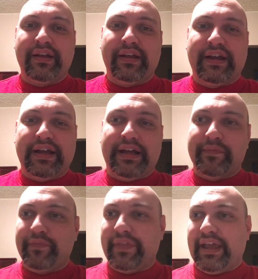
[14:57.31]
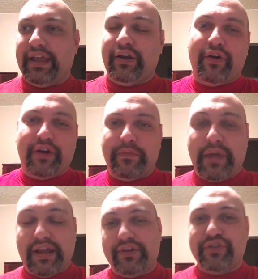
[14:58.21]
Um, they had already
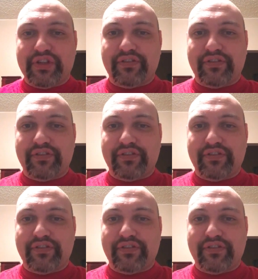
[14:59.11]
managed to